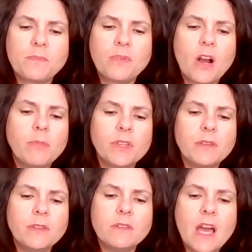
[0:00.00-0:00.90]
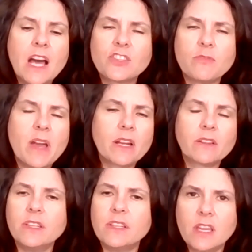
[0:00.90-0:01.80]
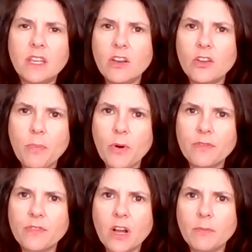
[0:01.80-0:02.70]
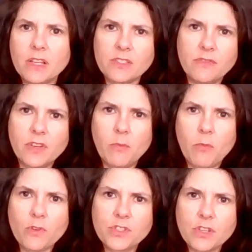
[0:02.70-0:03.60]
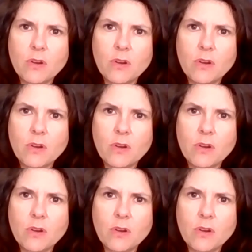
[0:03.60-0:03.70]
probably as dramatically as any other part of Comcast, if not more so.